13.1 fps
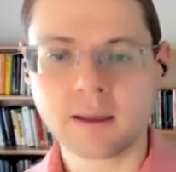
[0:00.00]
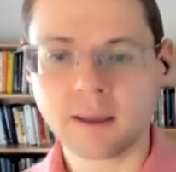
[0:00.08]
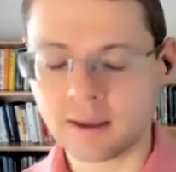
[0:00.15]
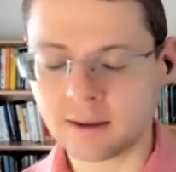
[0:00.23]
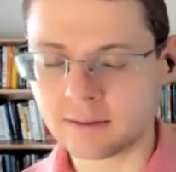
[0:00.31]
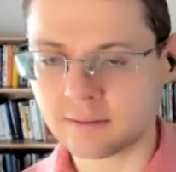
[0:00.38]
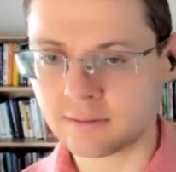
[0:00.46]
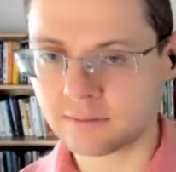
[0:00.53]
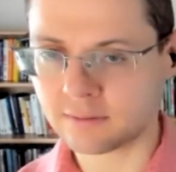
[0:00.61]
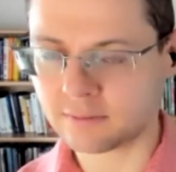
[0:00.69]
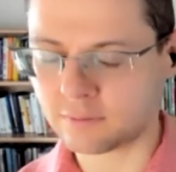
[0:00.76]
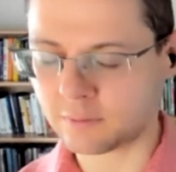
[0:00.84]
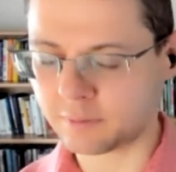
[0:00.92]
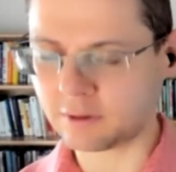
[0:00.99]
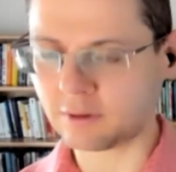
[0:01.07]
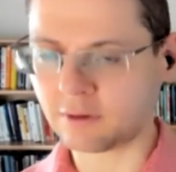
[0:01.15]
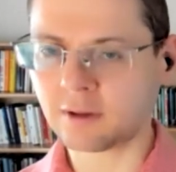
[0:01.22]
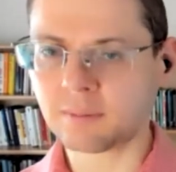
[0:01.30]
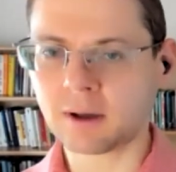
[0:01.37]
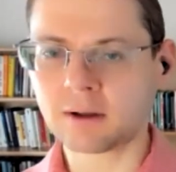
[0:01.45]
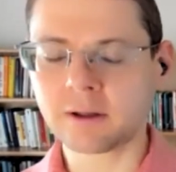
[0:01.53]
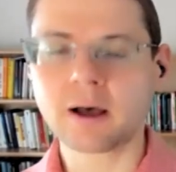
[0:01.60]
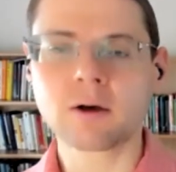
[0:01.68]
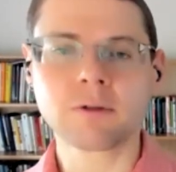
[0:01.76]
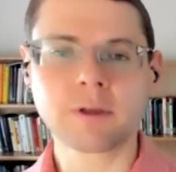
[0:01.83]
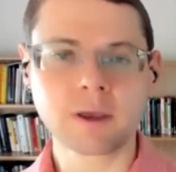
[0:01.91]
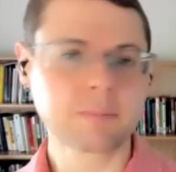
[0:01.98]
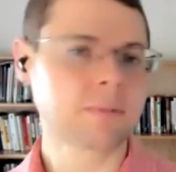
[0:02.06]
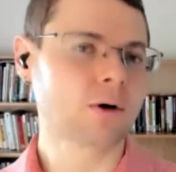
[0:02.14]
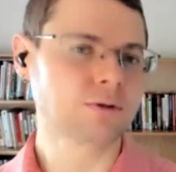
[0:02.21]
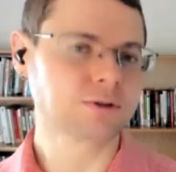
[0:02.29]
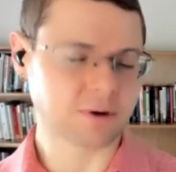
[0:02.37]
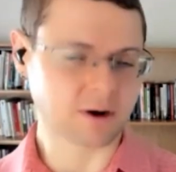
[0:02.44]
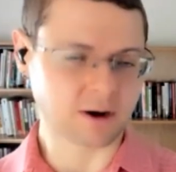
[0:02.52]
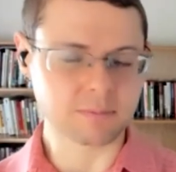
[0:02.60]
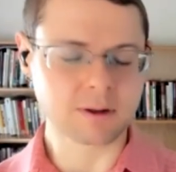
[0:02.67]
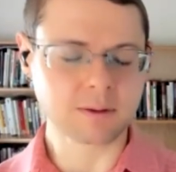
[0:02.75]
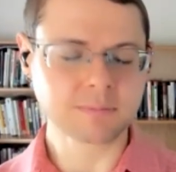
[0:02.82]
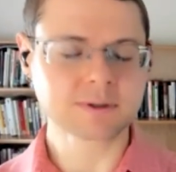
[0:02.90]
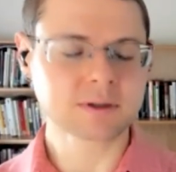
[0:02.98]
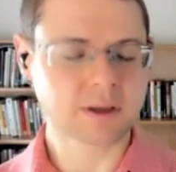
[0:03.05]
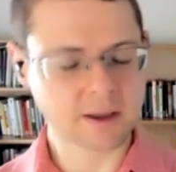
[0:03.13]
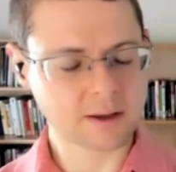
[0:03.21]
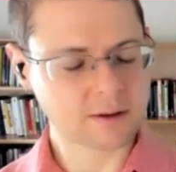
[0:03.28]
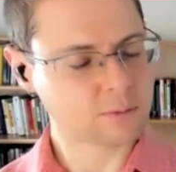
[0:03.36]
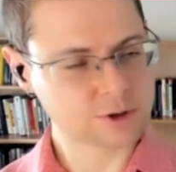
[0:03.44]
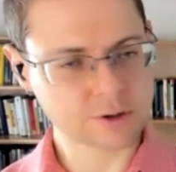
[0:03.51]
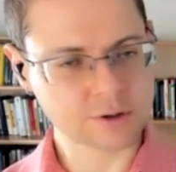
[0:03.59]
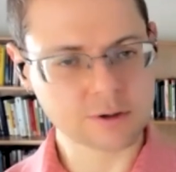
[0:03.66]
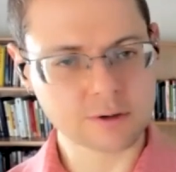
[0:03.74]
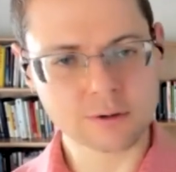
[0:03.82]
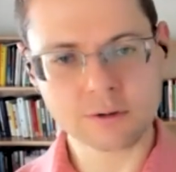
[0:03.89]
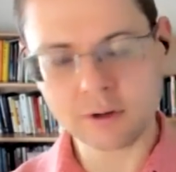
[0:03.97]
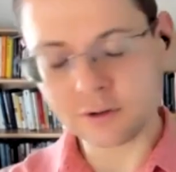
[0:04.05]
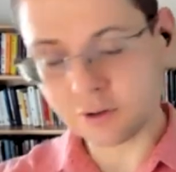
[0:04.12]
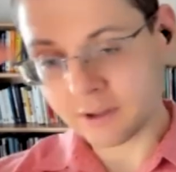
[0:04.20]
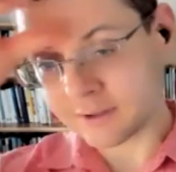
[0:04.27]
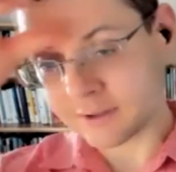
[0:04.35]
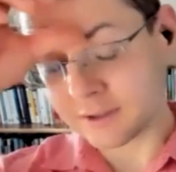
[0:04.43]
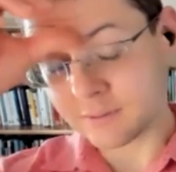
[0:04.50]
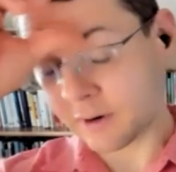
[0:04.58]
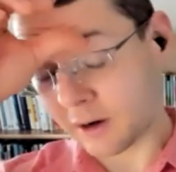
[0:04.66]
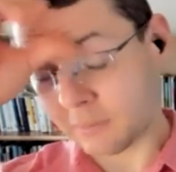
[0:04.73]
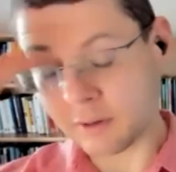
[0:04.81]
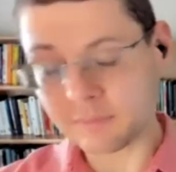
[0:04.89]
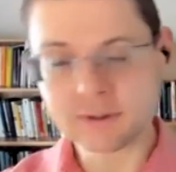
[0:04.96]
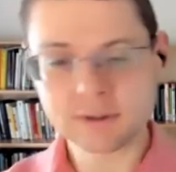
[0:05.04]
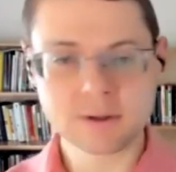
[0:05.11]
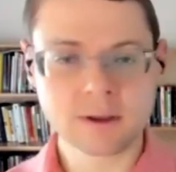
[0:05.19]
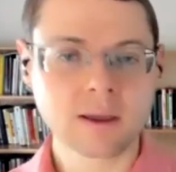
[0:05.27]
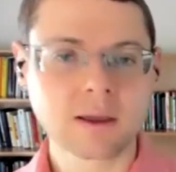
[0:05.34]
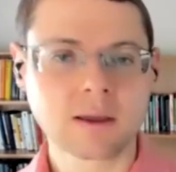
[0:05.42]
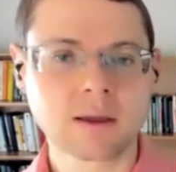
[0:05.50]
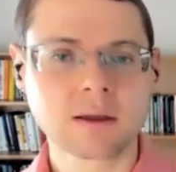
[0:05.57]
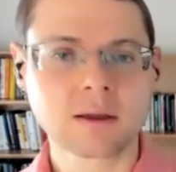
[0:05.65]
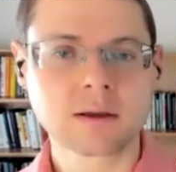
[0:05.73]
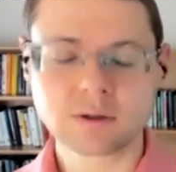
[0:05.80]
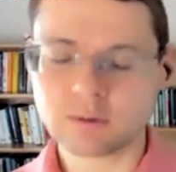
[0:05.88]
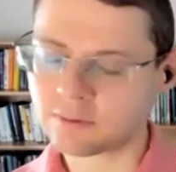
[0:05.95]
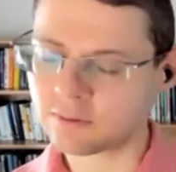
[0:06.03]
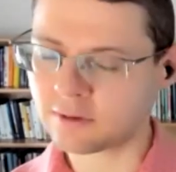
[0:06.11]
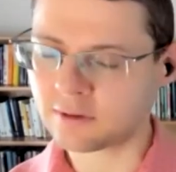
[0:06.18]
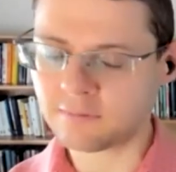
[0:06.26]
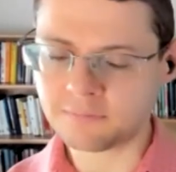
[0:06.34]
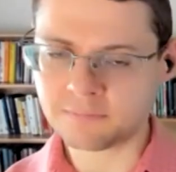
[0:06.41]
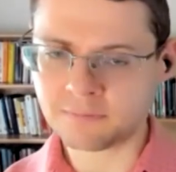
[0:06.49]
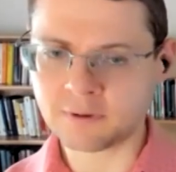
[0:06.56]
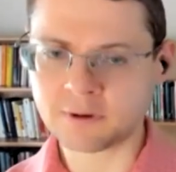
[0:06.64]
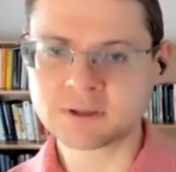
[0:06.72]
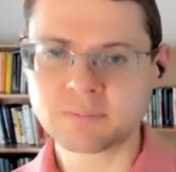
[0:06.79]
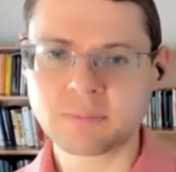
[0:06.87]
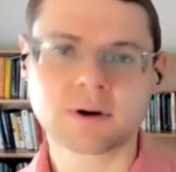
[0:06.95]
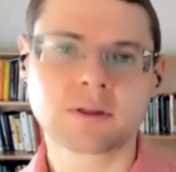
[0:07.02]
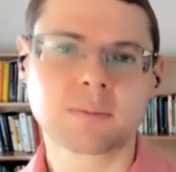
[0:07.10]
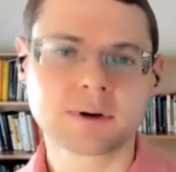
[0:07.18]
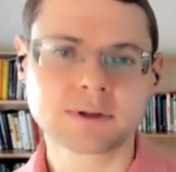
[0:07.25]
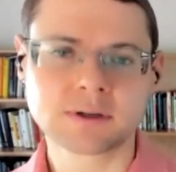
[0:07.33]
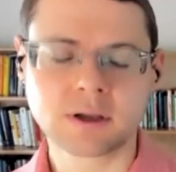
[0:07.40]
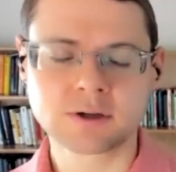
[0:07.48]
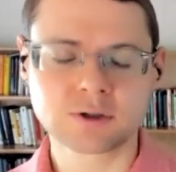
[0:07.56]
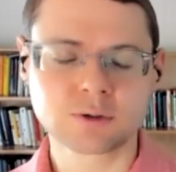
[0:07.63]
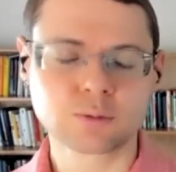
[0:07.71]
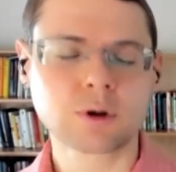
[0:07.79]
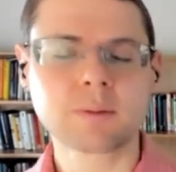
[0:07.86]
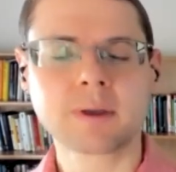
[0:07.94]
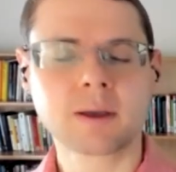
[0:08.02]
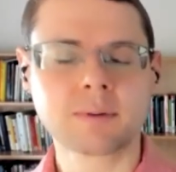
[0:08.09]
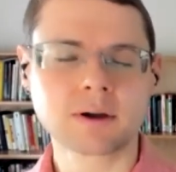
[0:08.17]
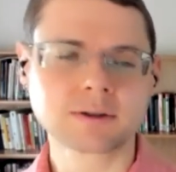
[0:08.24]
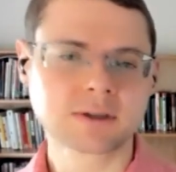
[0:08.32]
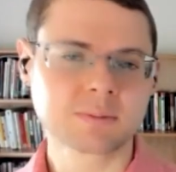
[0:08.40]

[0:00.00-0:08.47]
And we'll be talking about how they pose problems and what you can do to address these problems. So the first part of the presentation will be about